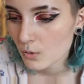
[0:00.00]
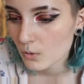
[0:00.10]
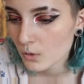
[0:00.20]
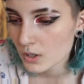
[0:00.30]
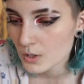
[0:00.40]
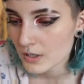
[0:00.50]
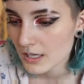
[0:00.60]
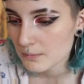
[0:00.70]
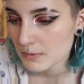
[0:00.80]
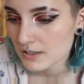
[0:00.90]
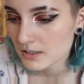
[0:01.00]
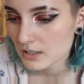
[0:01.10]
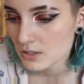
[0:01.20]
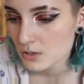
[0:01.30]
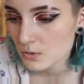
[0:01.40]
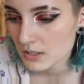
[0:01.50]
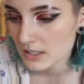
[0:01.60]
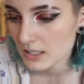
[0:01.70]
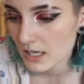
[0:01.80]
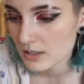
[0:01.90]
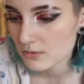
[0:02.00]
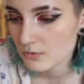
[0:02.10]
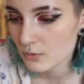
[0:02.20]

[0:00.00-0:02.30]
Or you can be the Kentuki and